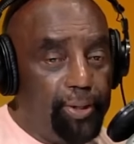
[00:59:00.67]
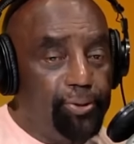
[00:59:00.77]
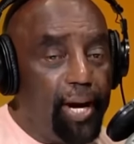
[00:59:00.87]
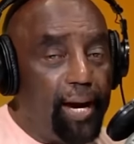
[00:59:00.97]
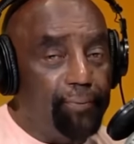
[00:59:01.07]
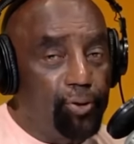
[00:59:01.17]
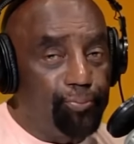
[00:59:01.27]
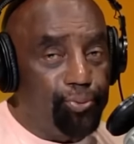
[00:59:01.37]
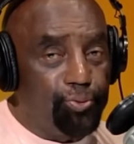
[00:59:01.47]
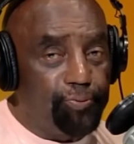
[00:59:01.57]
But you have no
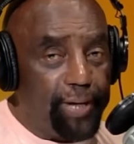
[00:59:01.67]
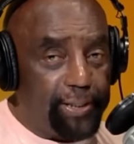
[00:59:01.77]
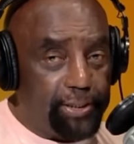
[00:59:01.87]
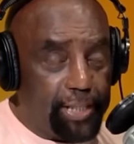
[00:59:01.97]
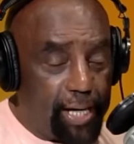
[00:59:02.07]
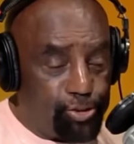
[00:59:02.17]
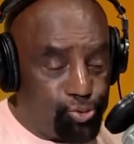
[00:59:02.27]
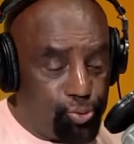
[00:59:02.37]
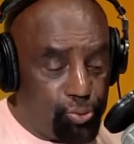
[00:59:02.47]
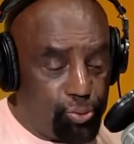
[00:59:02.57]
proof that it's not
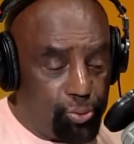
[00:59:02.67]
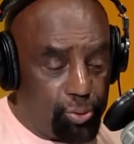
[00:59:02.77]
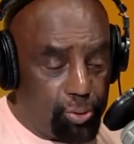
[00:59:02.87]
true.